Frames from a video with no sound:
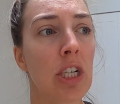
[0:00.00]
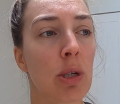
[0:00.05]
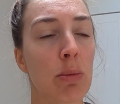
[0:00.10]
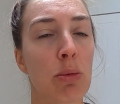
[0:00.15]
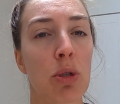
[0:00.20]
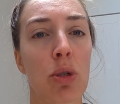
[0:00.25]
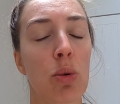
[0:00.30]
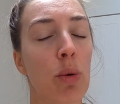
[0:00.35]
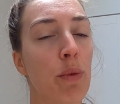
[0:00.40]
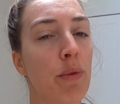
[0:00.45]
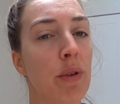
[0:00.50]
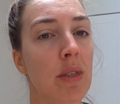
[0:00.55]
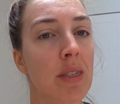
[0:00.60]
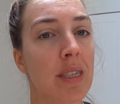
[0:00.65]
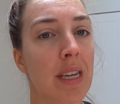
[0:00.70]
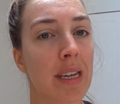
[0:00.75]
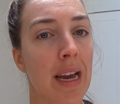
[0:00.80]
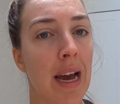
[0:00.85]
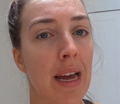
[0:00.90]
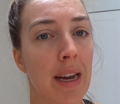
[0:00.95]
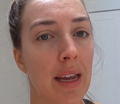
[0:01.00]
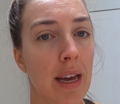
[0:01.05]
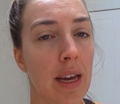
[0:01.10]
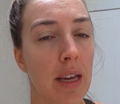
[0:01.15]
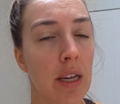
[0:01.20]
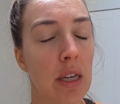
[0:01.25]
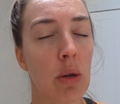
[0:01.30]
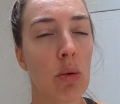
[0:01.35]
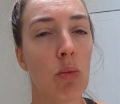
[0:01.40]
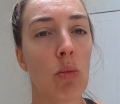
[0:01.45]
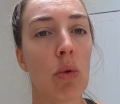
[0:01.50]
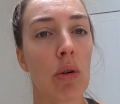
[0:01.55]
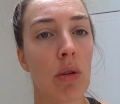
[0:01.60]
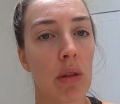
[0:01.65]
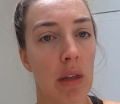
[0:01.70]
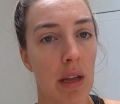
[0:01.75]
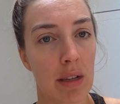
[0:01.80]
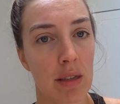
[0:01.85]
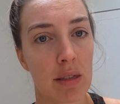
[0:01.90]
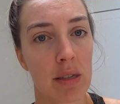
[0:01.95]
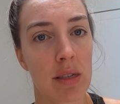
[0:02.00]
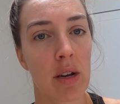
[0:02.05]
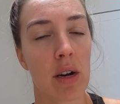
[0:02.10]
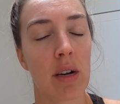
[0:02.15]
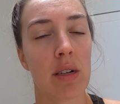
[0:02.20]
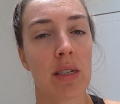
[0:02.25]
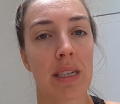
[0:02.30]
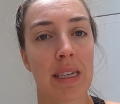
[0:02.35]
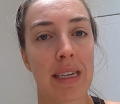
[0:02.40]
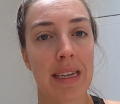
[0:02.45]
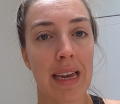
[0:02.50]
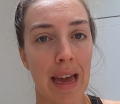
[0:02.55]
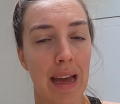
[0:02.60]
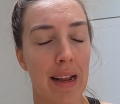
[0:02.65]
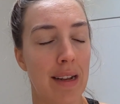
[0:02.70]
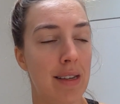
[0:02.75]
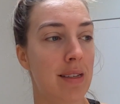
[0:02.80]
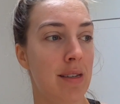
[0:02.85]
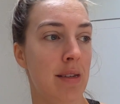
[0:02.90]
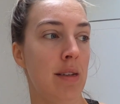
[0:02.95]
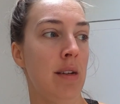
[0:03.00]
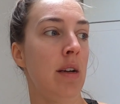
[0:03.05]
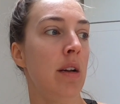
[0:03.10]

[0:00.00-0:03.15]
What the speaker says: I'm sure if you stick at it, you will then start to get